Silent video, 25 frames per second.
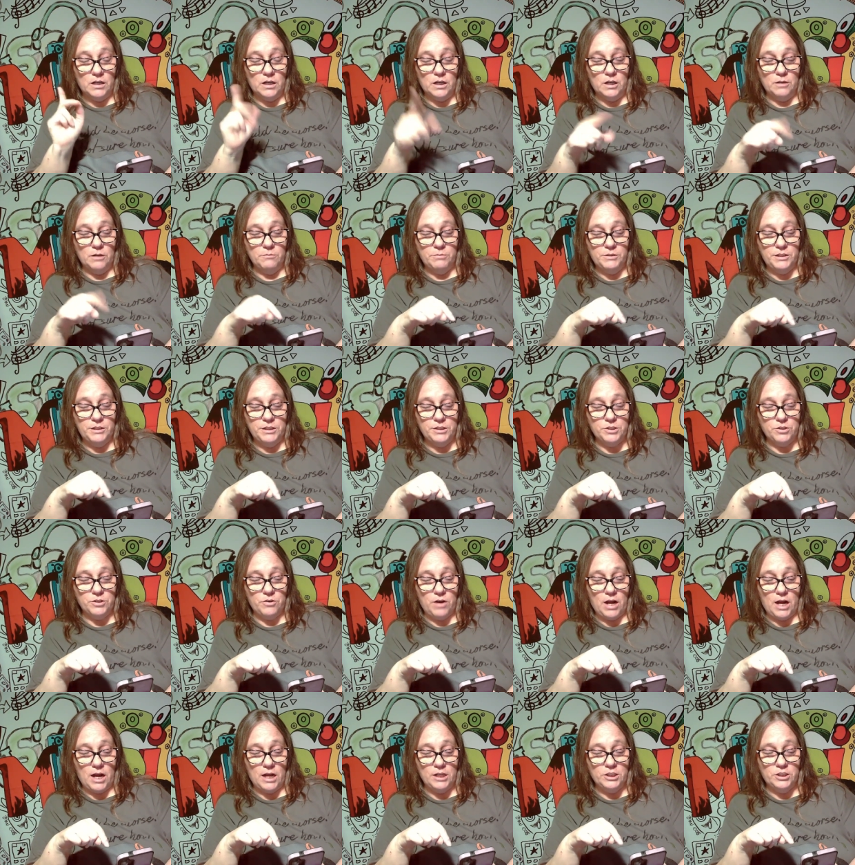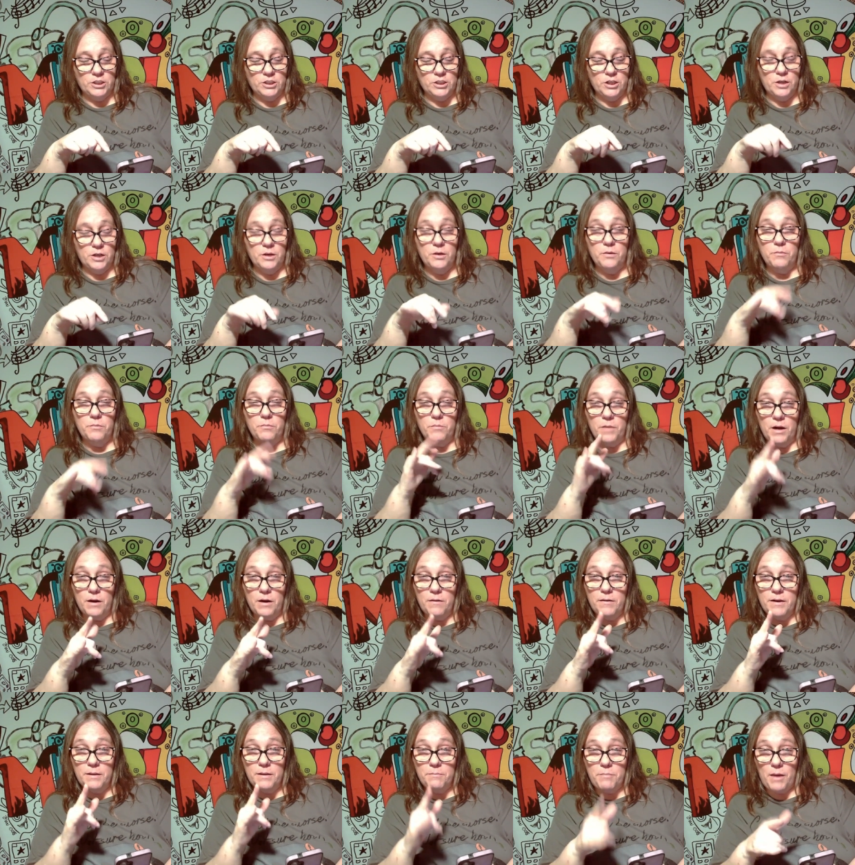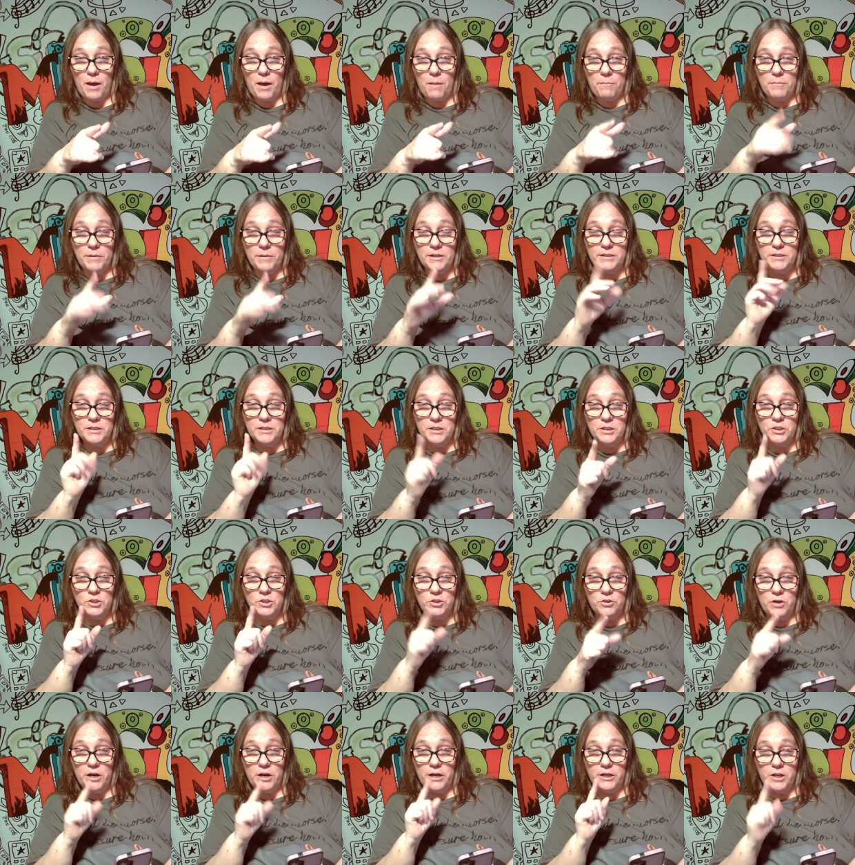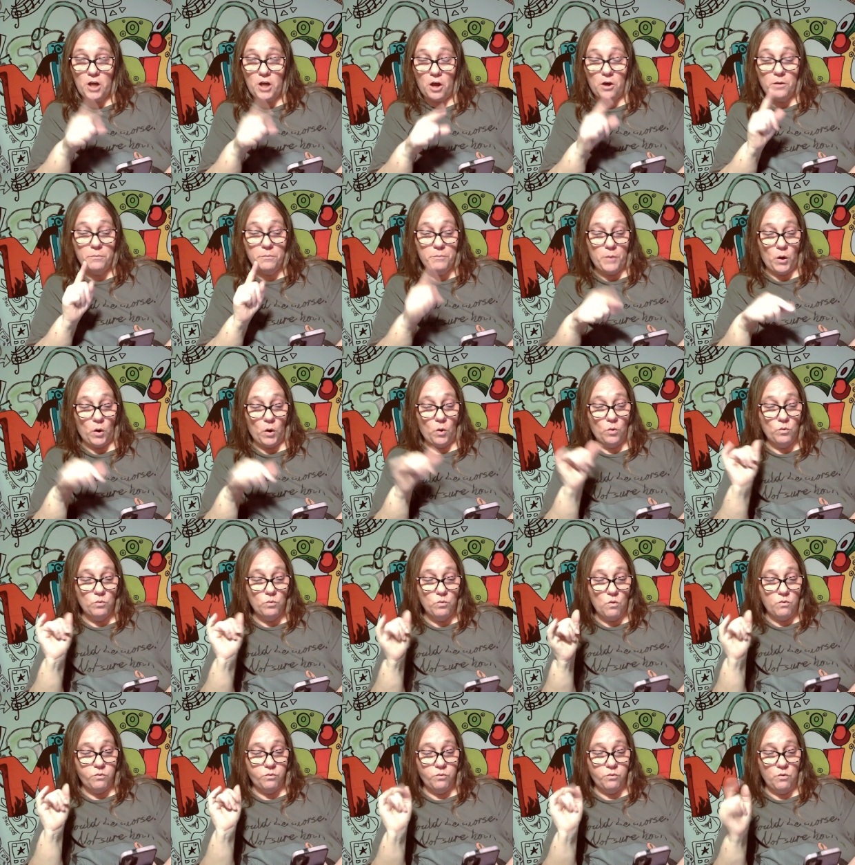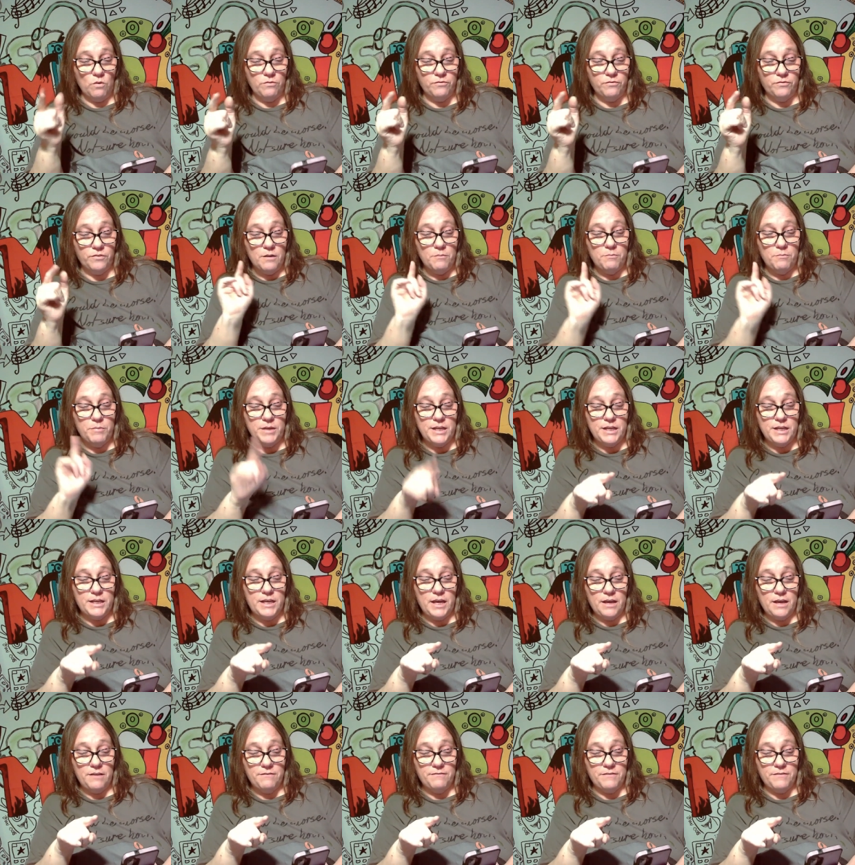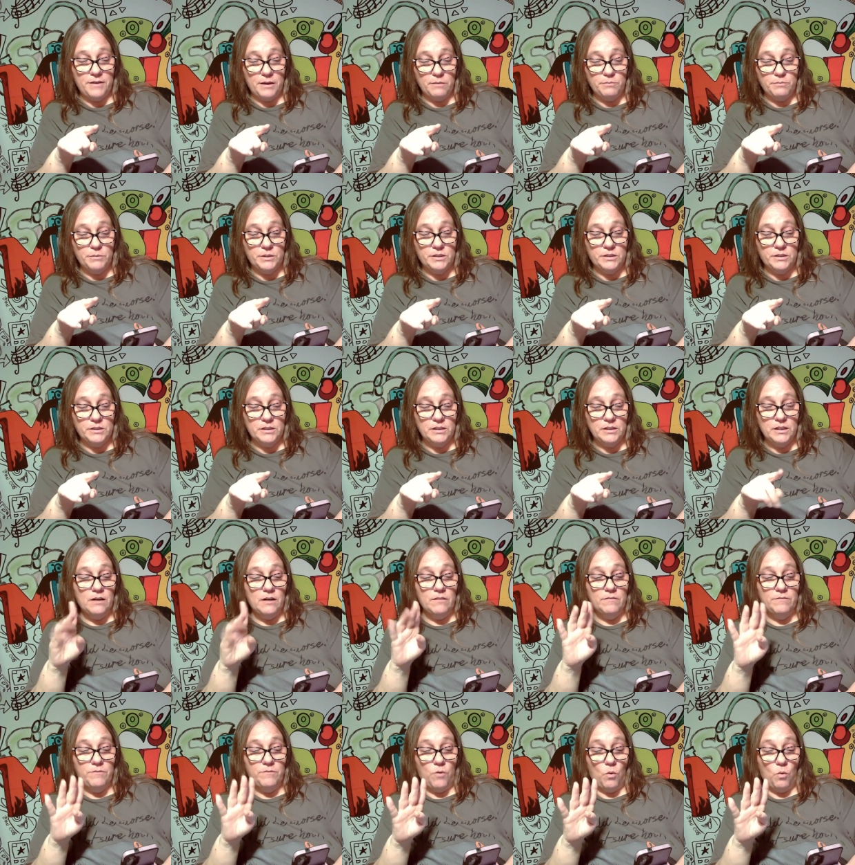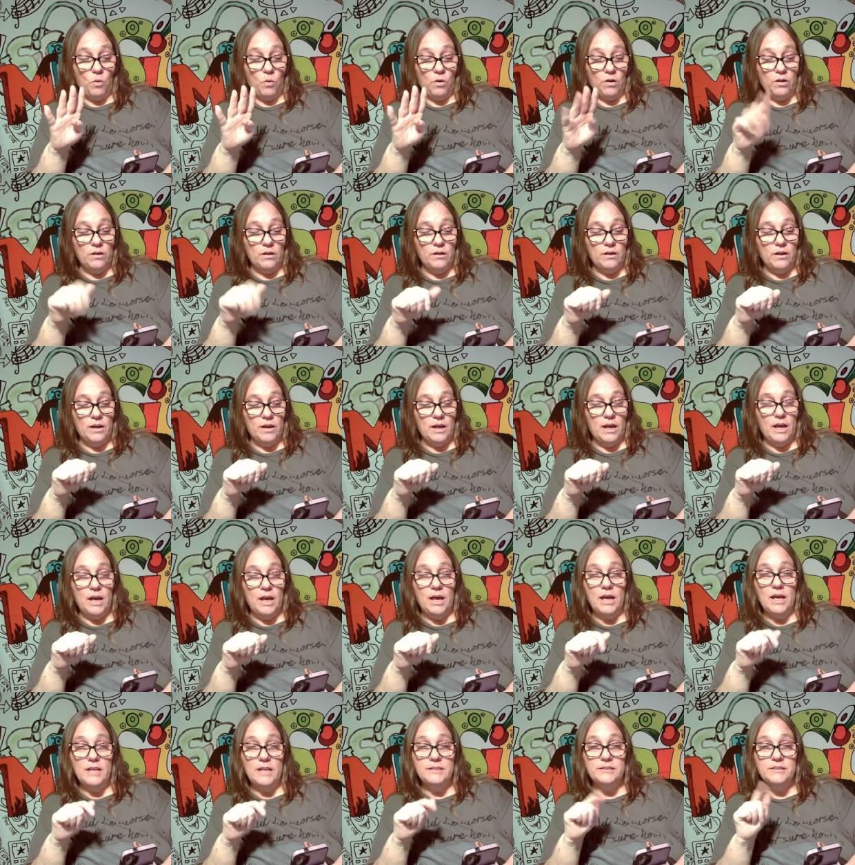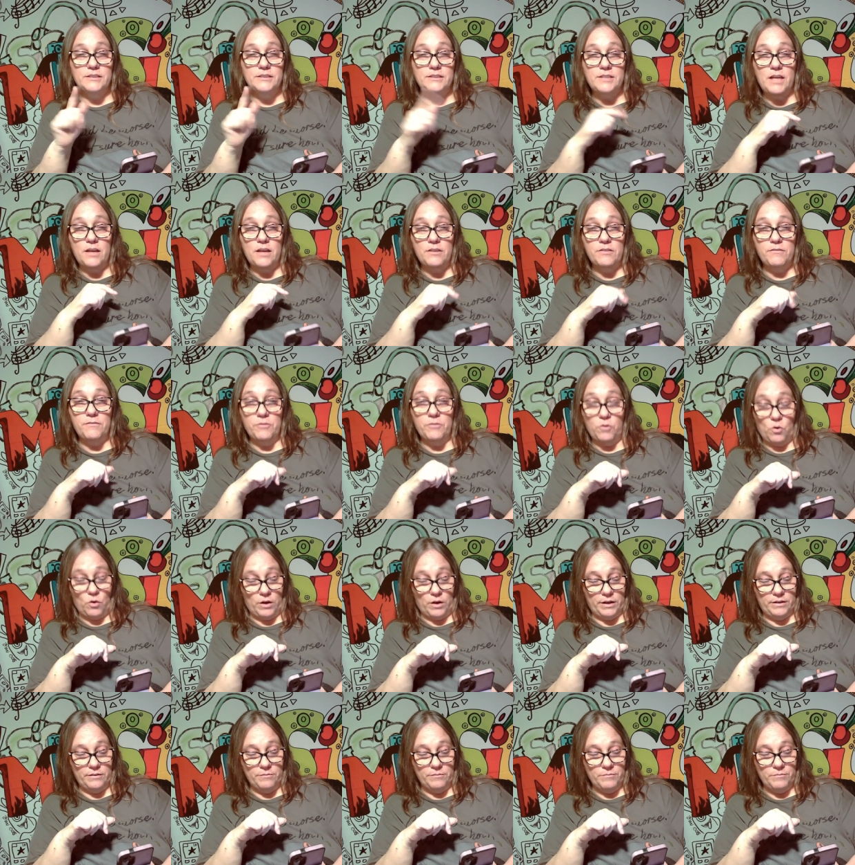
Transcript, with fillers: Umpty Scratch, Mary Poppins and the Stray Dog Bow, Woof Woof, B K Phipps, four, and Seth Floyd.